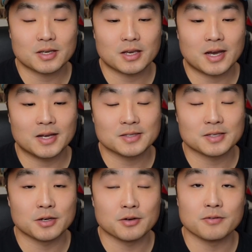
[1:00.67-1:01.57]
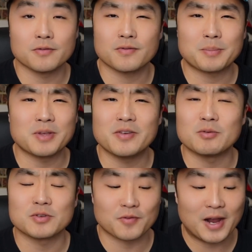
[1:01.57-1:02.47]
as of, I believe it
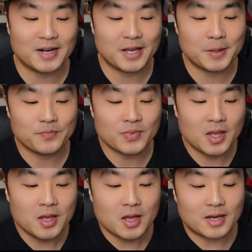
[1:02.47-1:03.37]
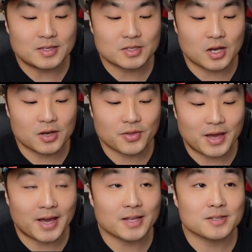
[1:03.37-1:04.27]
was Friday. I saw
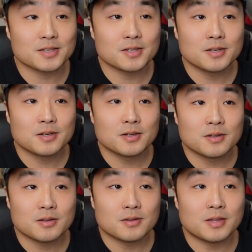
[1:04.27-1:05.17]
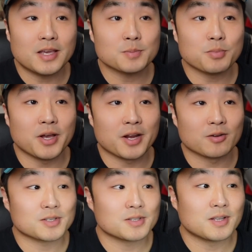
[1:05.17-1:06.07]
that these
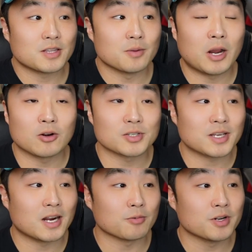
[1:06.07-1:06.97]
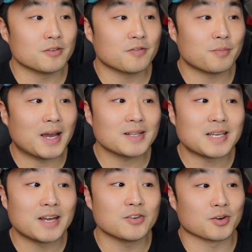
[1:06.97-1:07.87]
players that the Mariners got rid of by
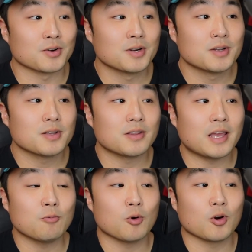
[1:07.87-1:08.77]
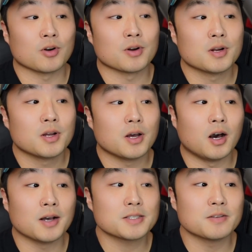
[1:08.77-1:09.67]
tender, they were
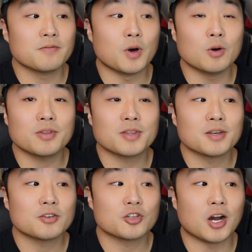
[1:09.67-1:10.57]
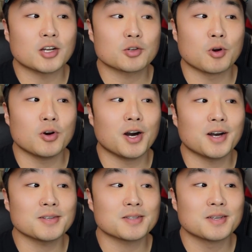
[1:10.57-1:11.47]
Austin Voth, Josh
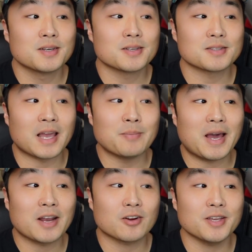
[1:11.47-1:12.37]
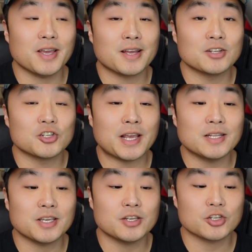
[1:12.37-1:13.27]
Rojas, Sam Haggerty, and
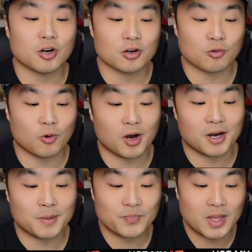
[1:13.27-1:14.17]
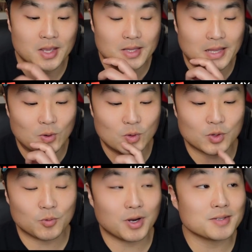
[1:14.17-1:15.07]
JT Chargois. They were
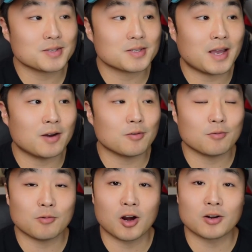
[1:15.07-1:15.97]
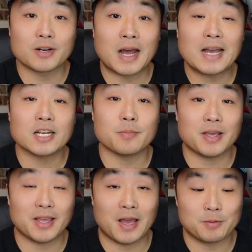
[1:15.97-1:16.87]
the ones that are not going to
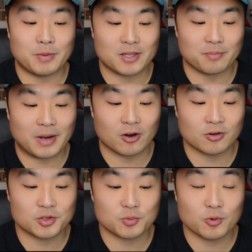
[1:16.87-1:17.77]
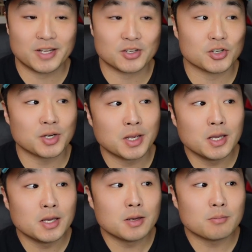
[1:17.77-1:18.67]
be kept by the Mariners, which
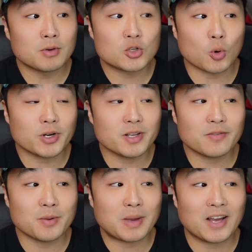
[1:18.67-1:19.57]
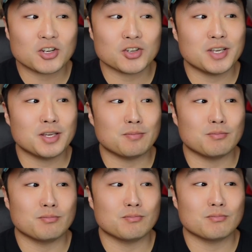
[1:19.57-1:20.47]
majority of them, actually
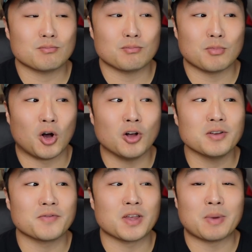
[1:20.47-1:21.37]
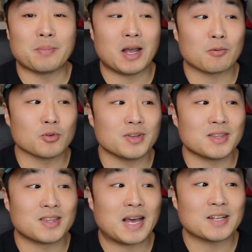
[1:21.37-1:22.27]
all of them, I'm not really
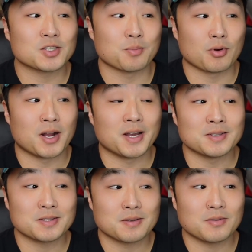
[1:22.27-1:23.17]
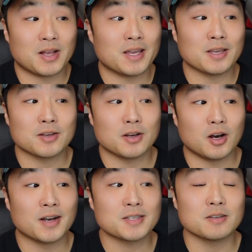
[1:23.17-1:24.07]
that surprised. Like
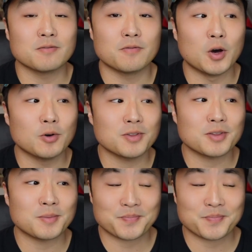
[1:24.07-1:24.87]
Austin Voth,